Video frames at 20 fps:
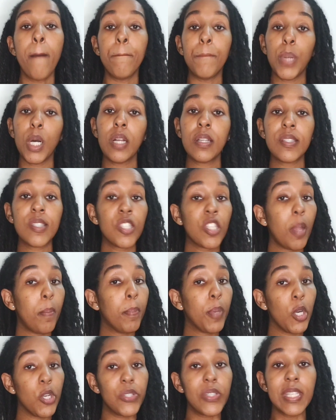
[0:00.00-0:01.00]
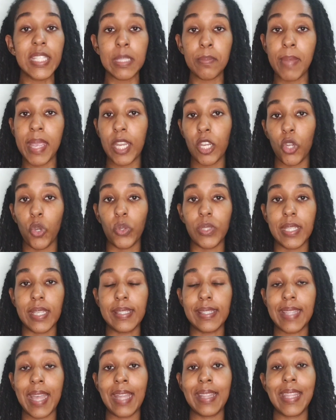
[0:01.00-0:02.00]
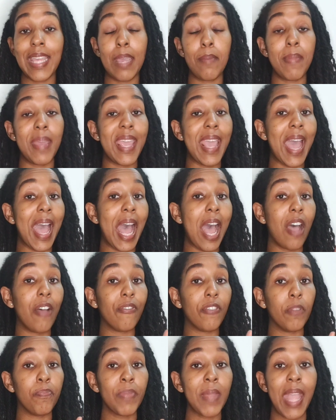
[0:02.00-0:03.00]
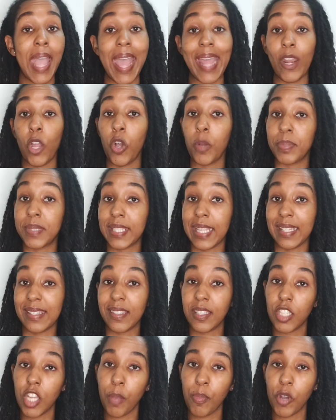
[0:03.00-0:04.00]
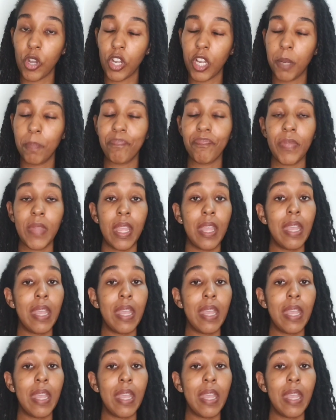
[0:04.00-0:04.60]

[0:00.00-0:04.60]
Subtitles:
but some persons may notice that they may have an upset stomach,